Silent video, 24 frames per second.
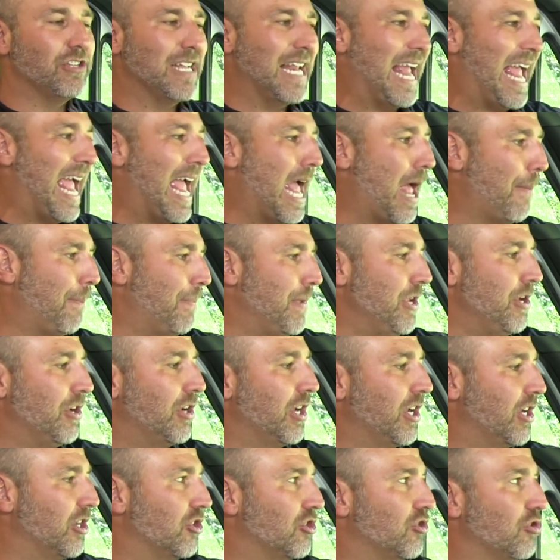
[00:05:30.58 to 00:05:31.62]
an app that you
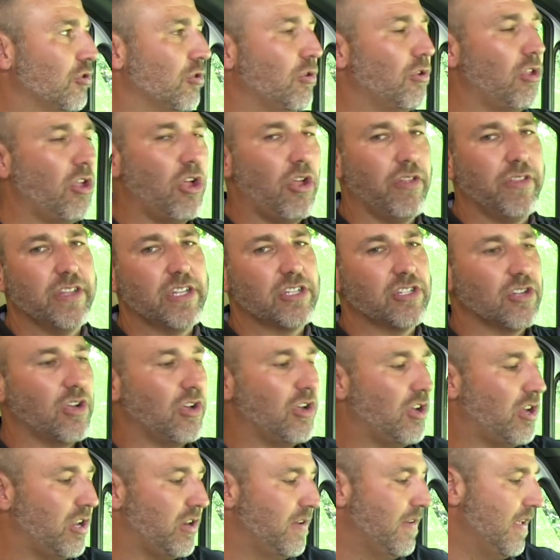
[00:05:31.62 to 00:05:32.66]
can control all this
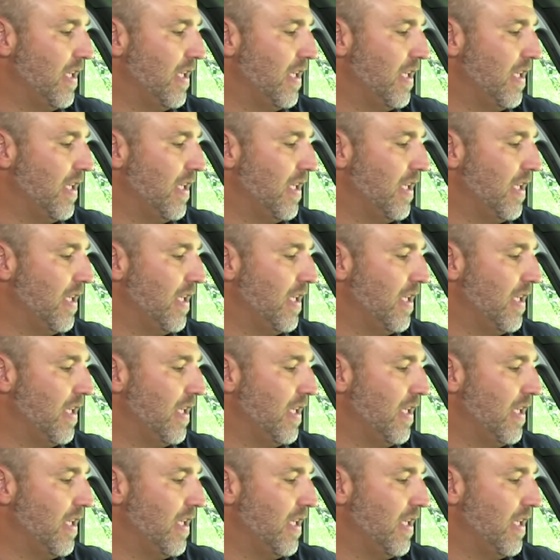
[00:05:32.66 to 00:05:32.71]
on.